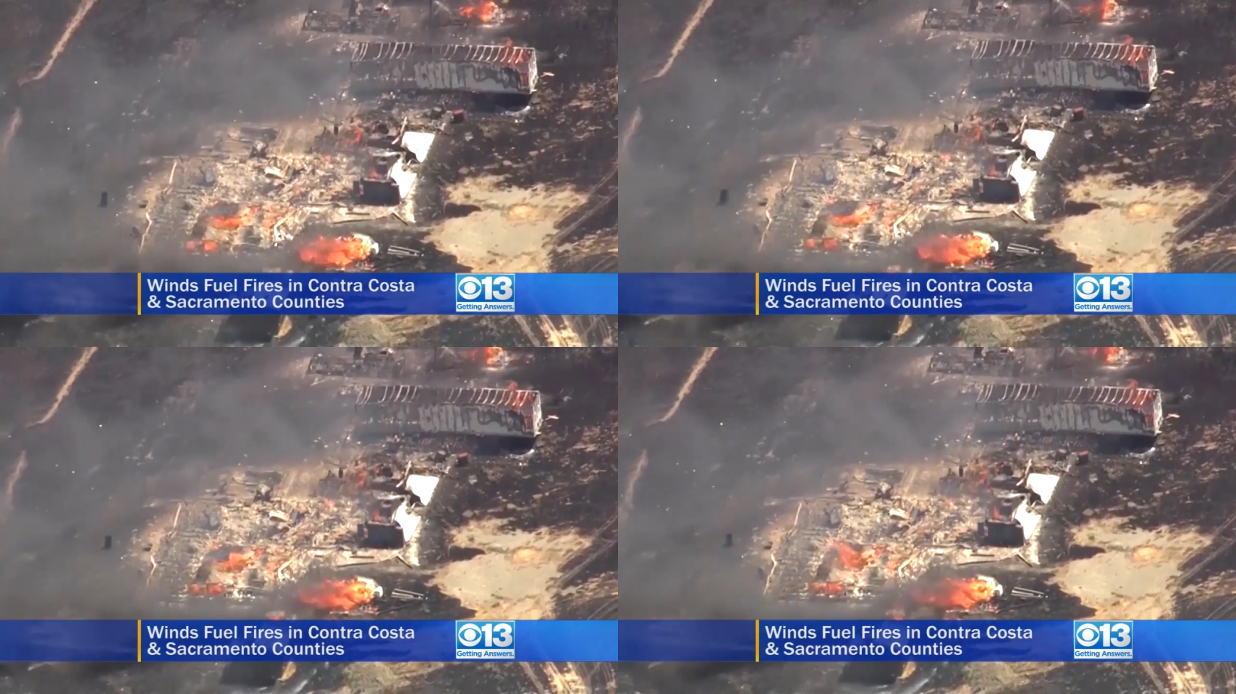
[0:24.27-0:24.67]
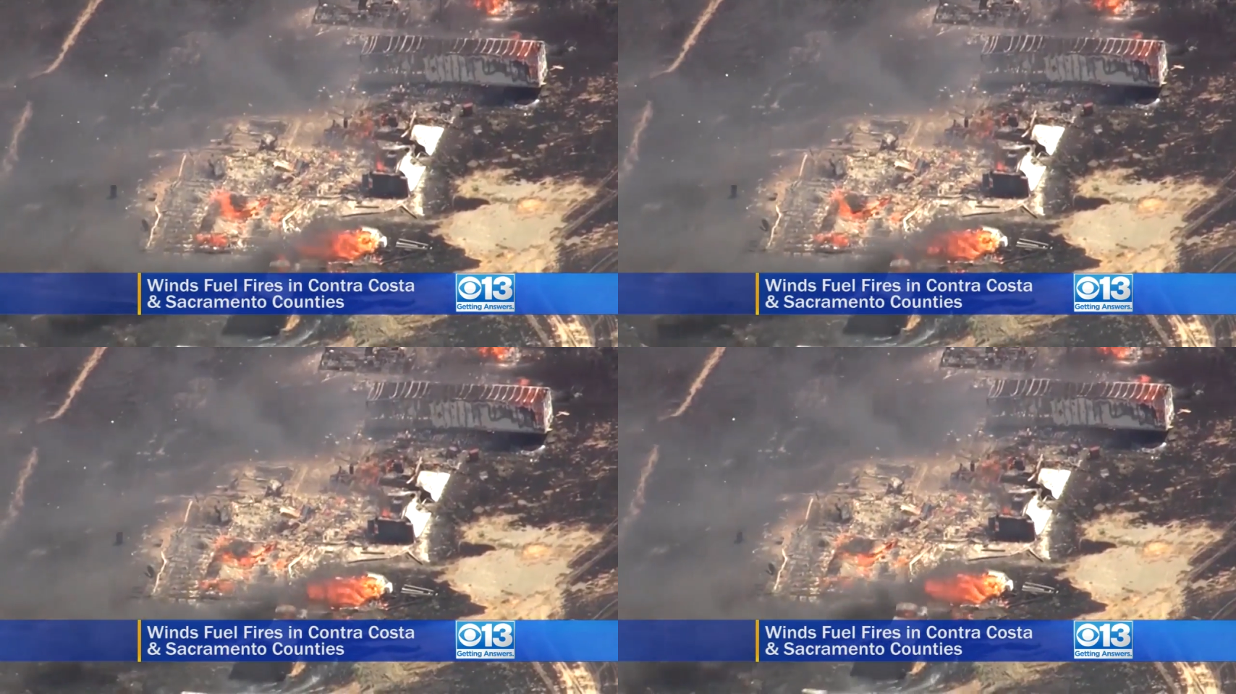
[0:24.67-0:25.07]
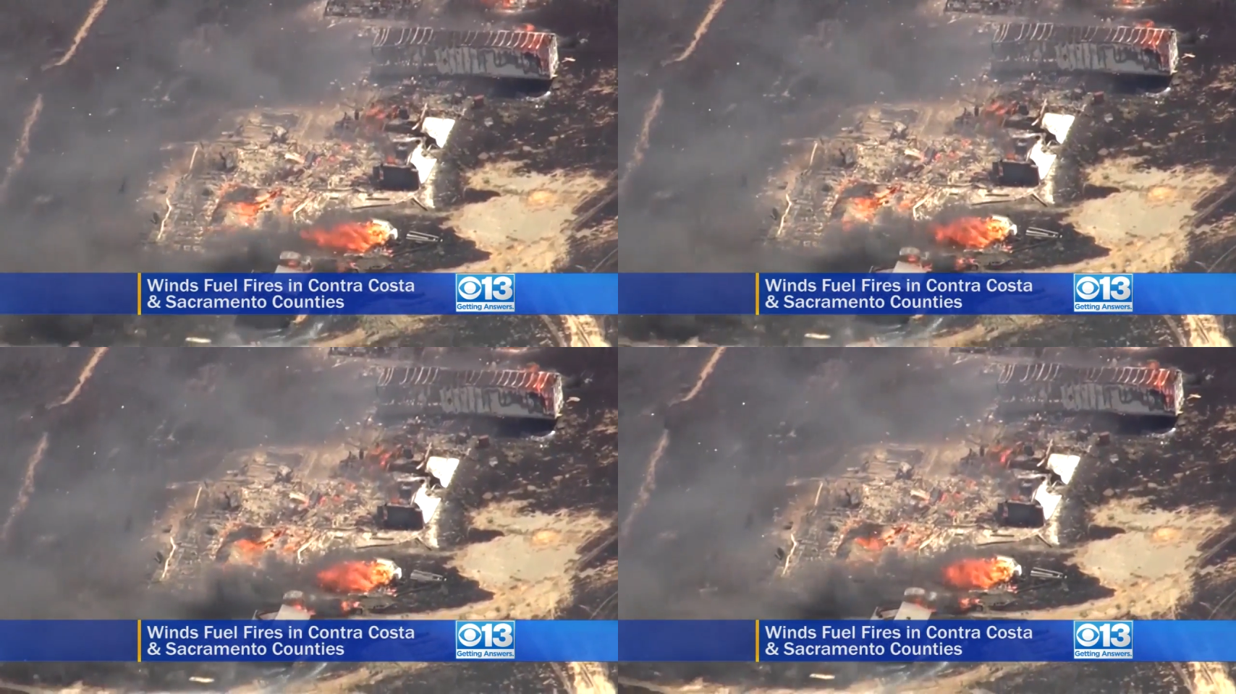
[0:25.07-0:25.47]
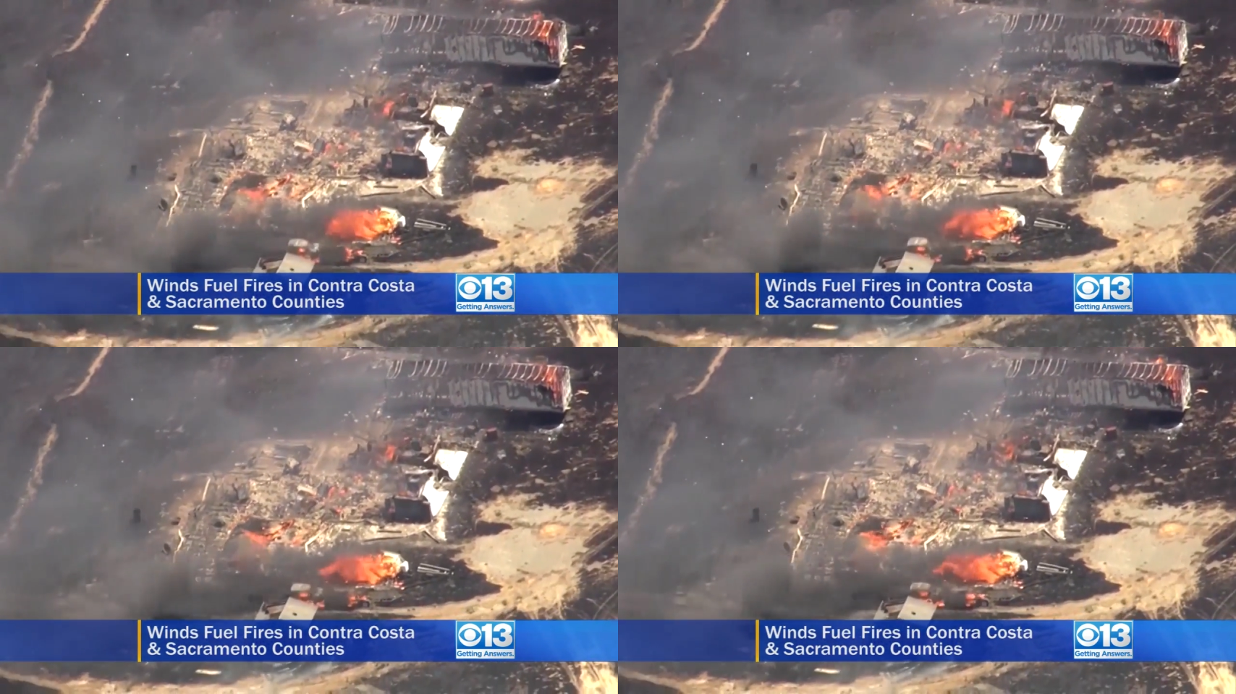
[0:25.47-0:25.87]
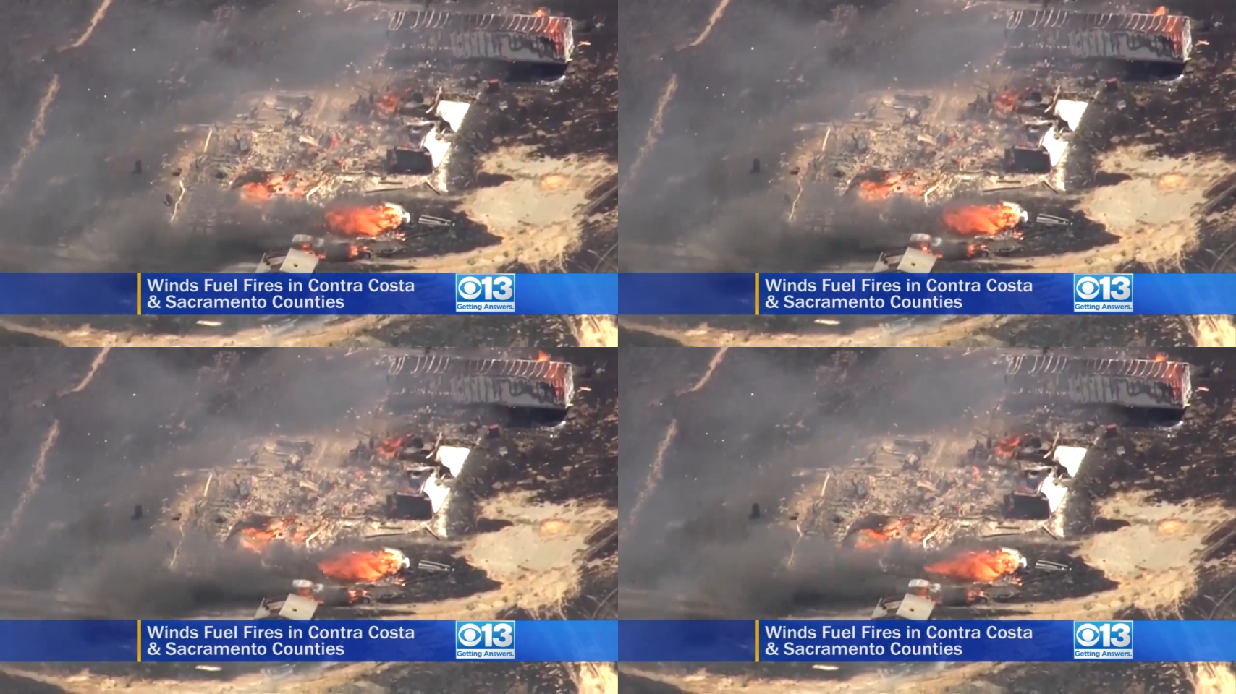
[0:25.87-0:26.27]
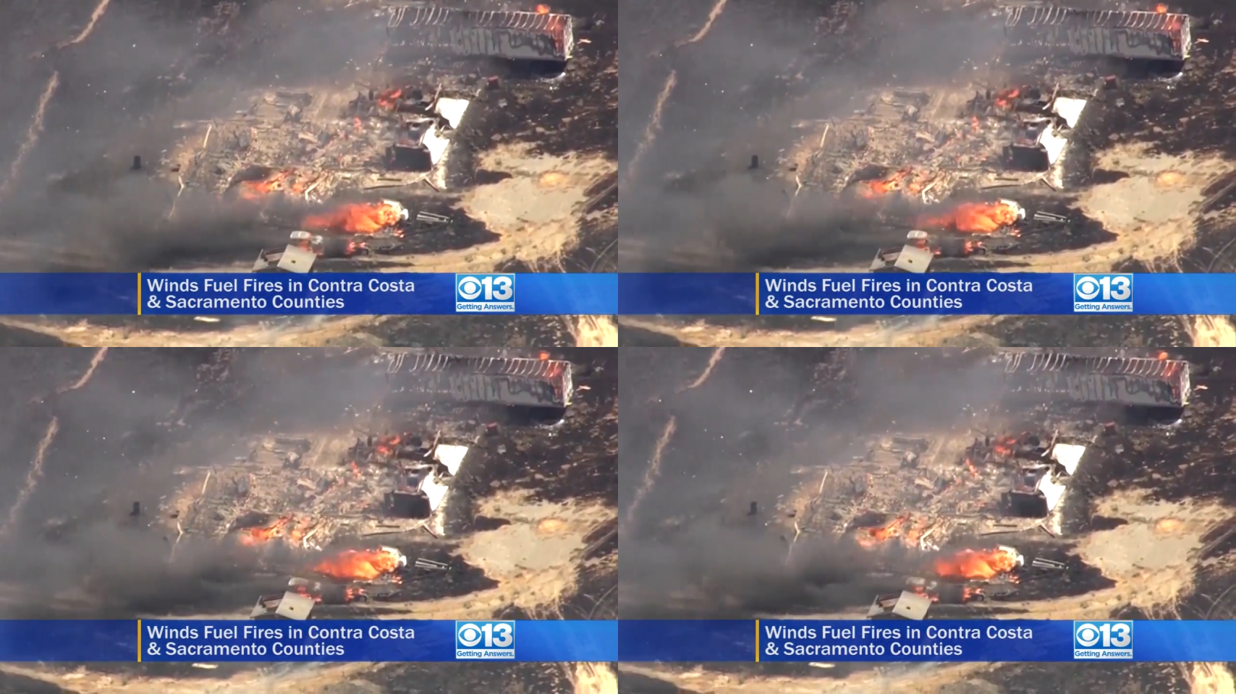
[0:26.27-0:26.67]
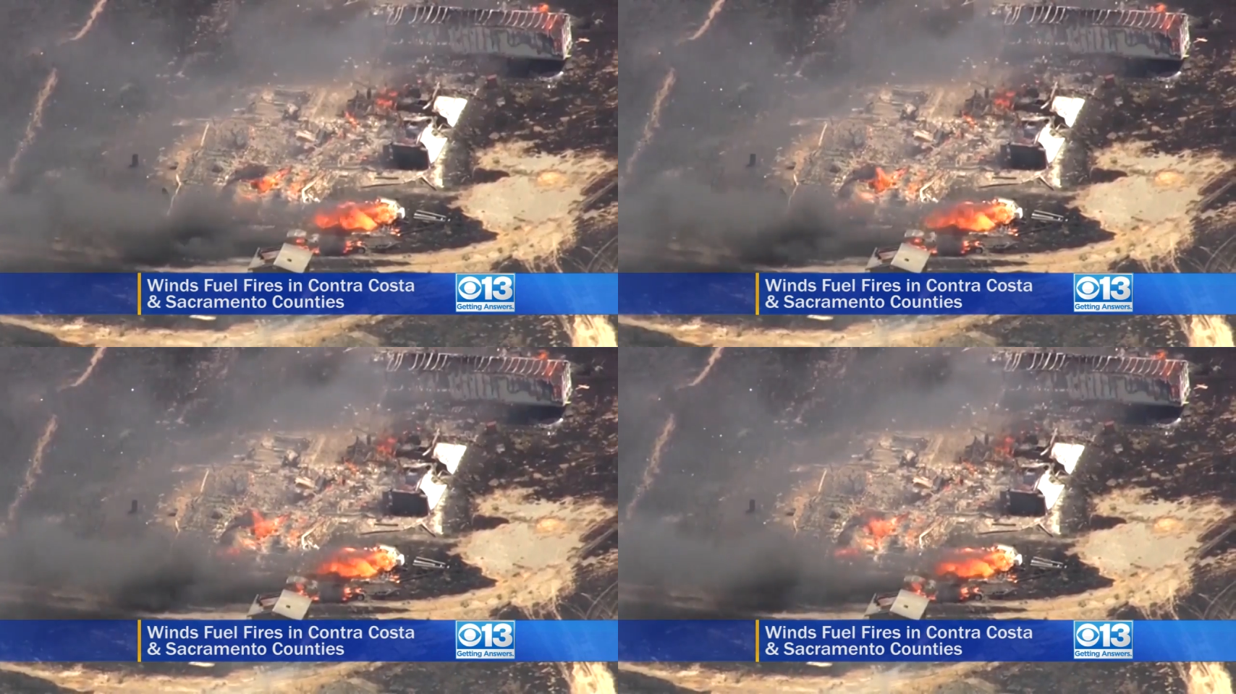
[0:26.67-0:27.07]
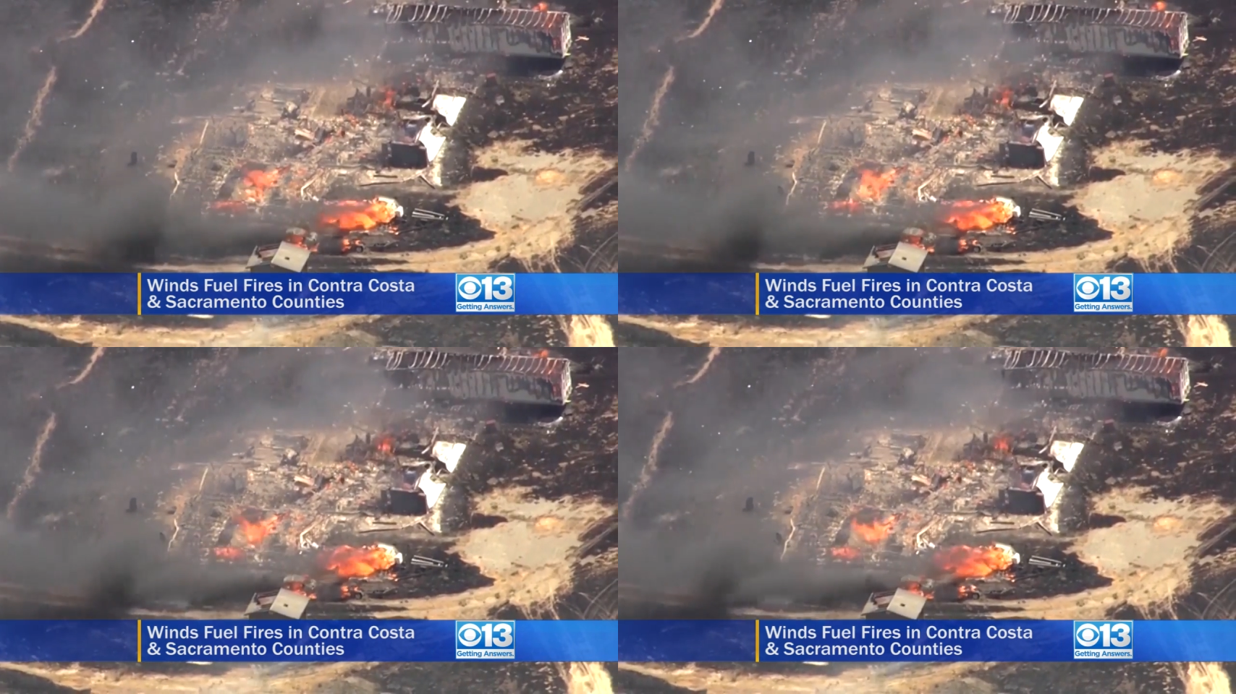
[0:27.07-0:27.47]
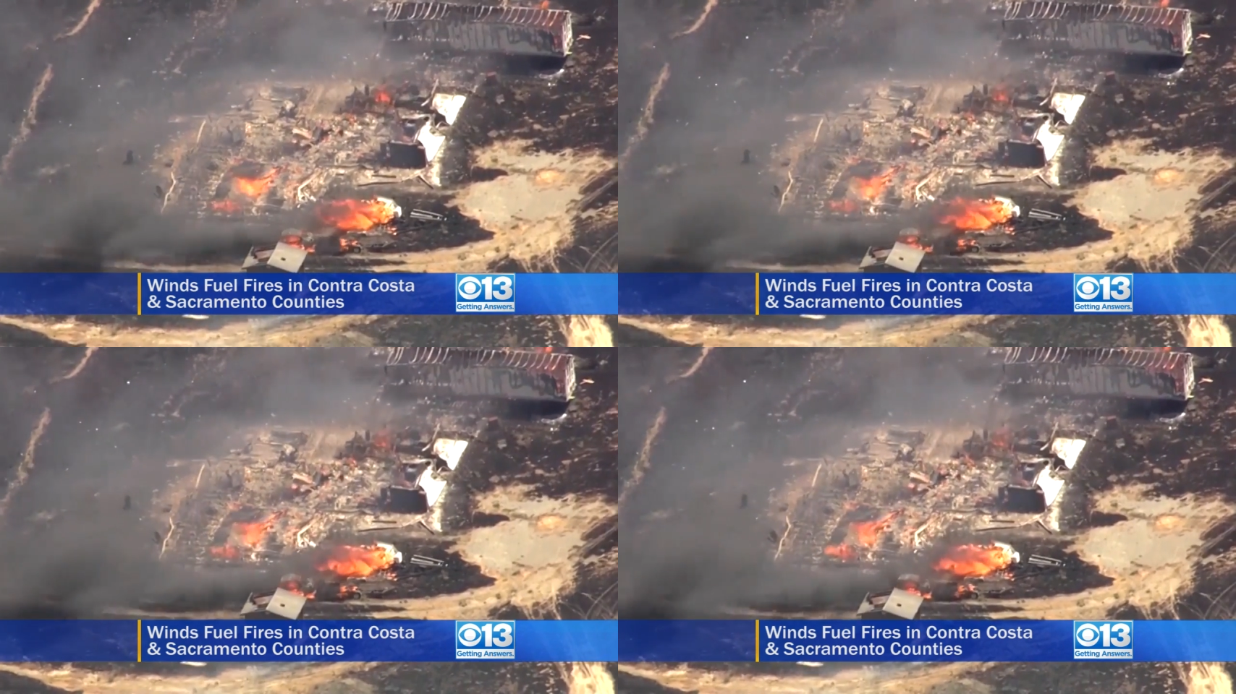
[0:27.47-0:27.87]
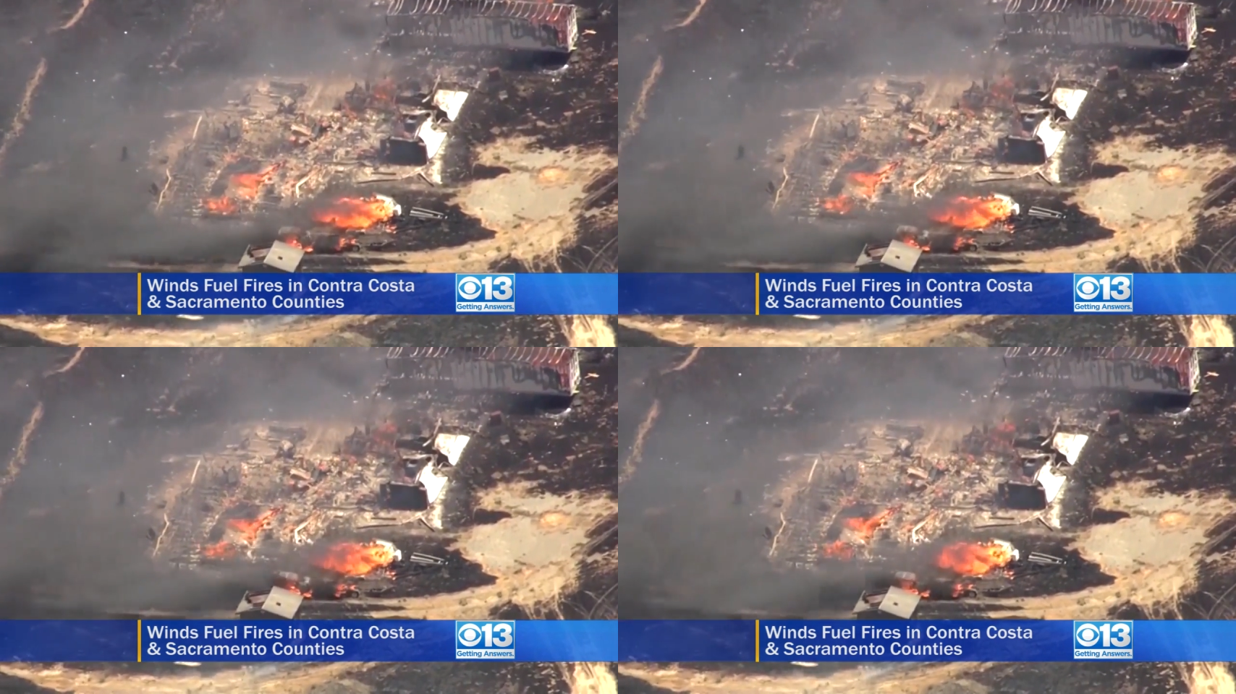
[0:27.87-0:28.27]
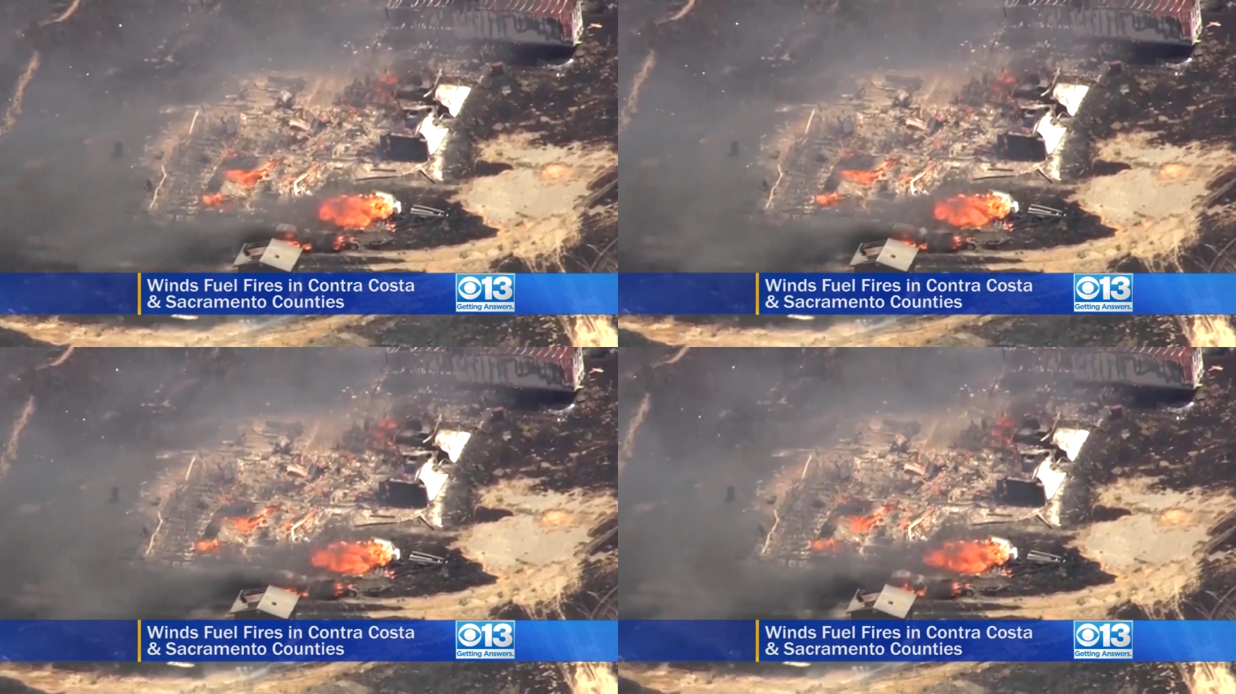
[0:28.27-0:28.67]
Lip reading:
[unreadable: no face in view]